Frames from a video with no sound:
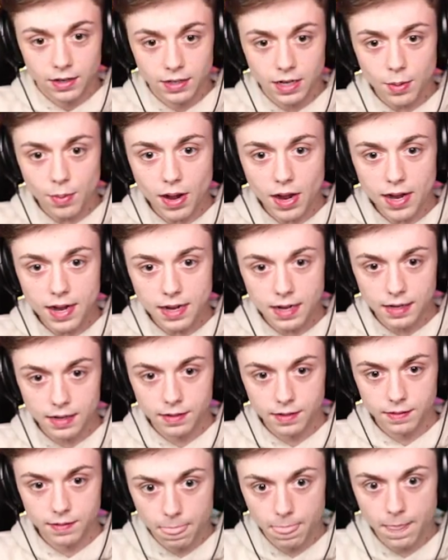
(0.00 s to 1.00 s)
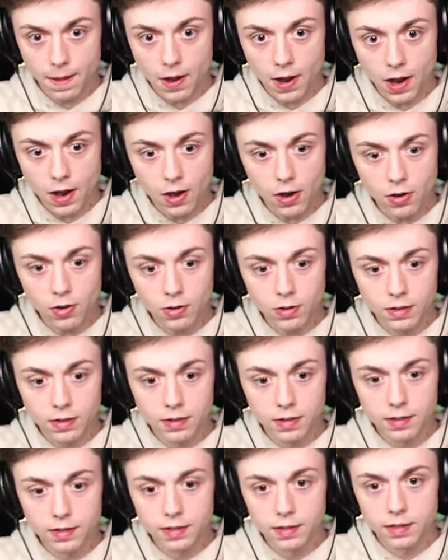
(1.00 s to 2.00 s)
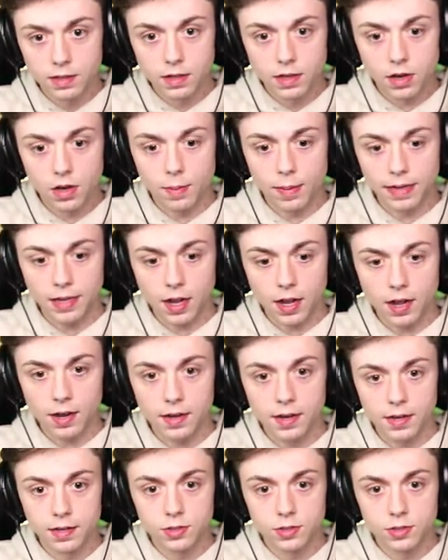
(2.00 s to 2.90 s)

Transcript: Come on! No! Oh my god.